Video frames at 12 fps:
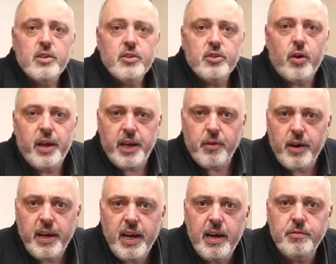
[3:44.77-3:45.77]
So here
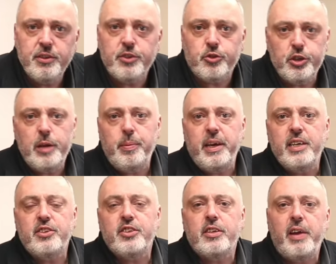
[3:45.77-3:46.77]
I have the three
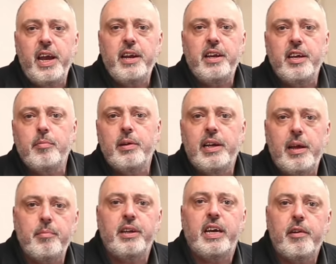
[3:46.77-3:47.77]
pieces of
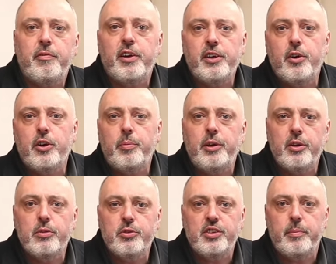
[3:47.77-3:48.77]
18mm MDF I'm going to be
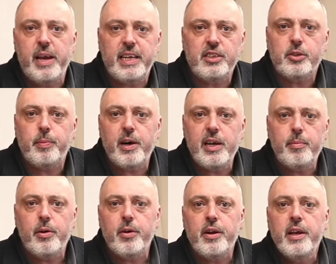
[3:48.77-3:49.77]
using to make the
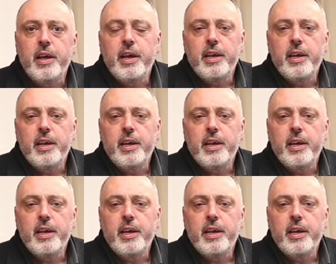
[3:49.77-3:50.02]
spoilboard.